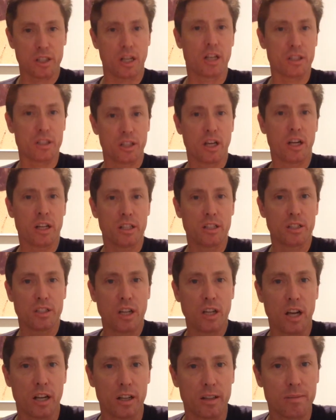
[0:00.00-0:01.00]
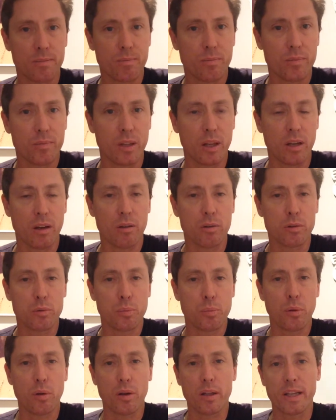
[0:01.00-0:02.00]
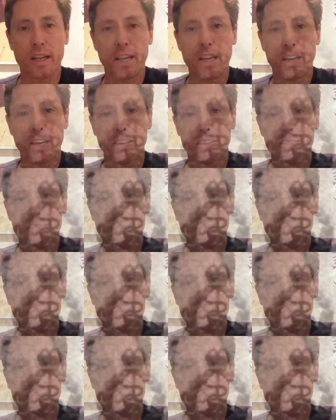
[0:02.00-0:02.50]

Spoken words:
that I was pulling out.